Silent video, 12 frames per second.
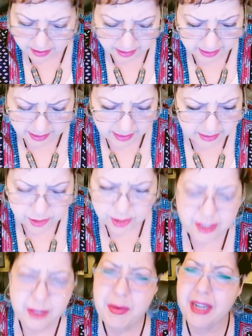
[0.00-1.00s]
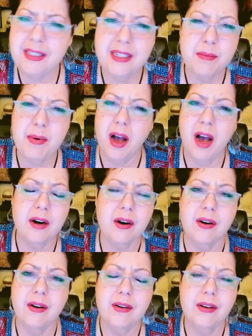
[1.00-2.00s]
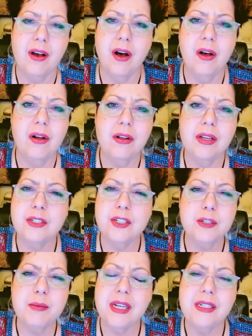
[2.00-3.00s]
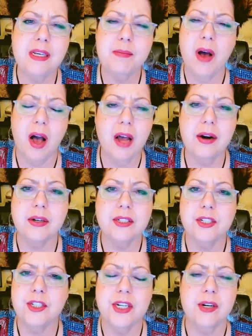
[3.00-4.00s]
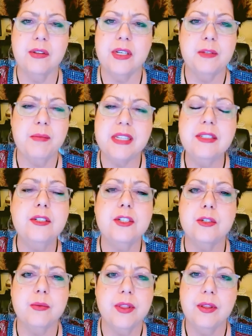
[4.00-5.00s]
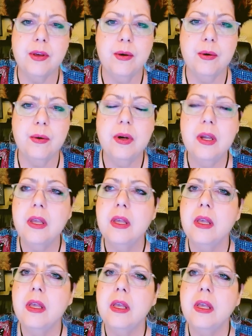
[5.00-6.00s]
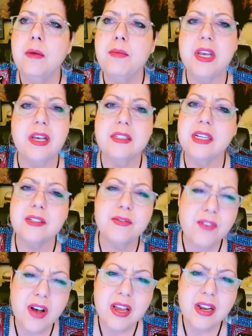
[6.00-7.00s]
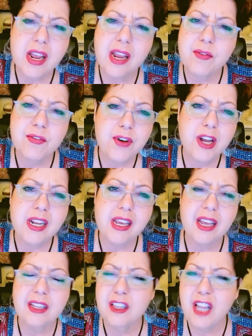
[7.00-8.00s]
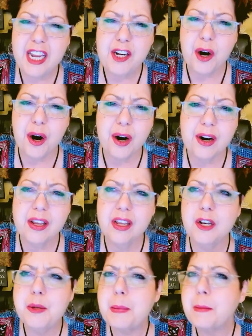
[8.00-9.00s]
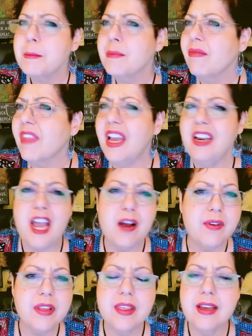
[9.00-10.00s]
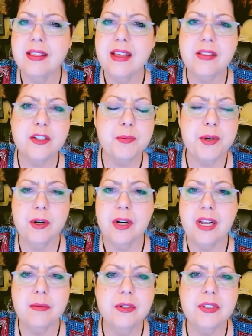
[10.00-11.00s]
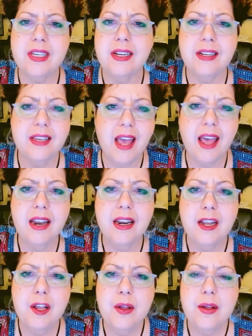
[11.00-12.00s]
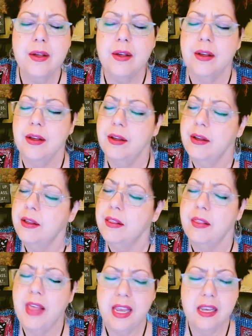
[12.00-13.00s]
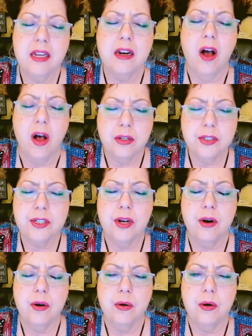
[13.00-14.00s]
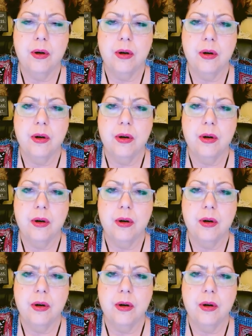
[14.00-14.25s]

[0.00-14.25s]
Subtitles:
it's just my deep honor, y'all. It's just my deep honor to share these messages with you, because as fun and funny and lighthearted and everything that the spirit animals can get, they can also